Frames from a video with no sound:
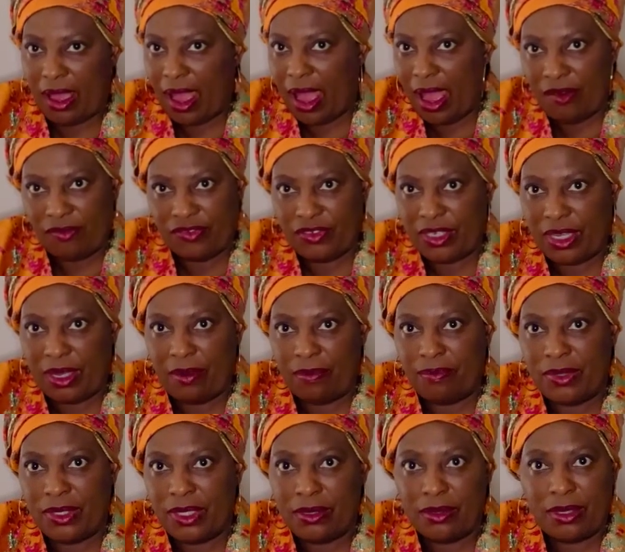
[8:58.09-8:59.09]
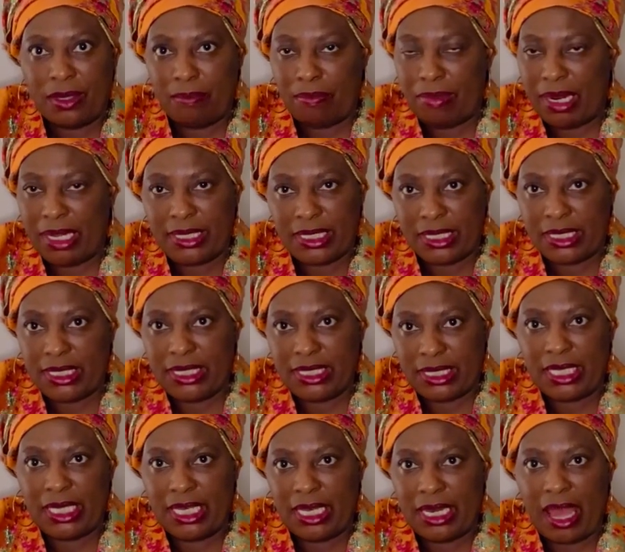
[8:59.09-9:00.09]
after the blood that is
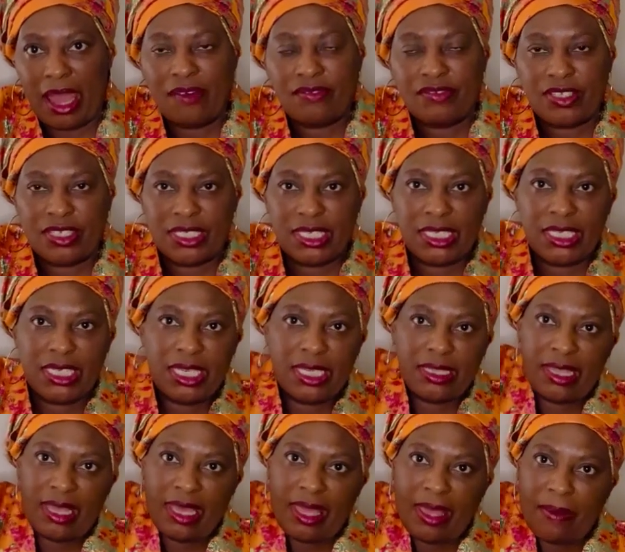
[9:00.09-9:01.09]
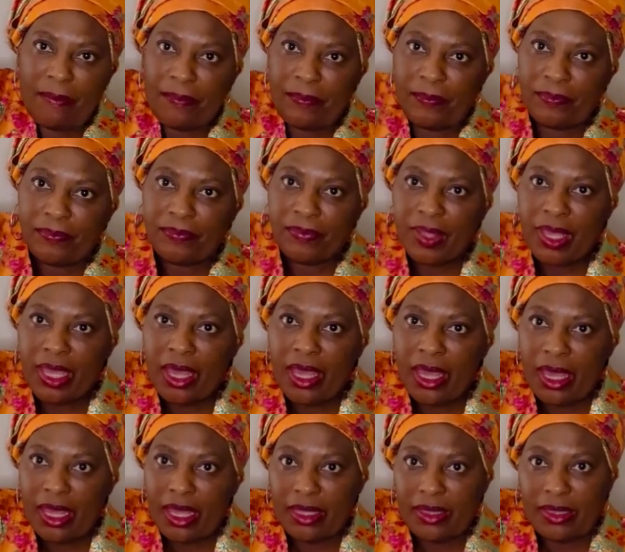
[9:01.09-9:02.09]
taken after taking
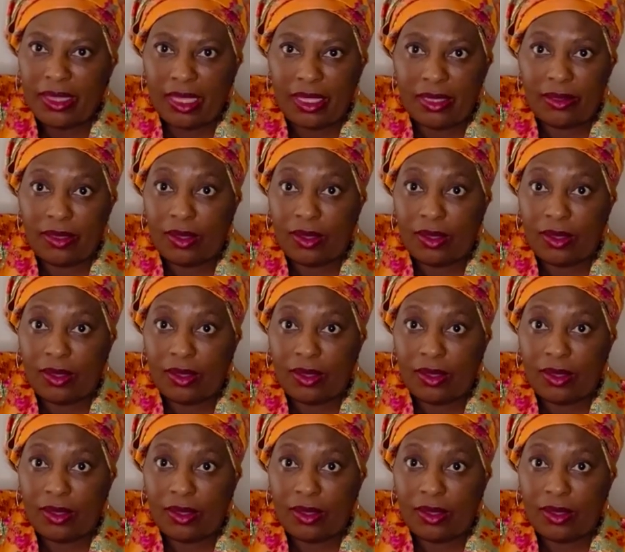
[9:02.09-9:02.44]
the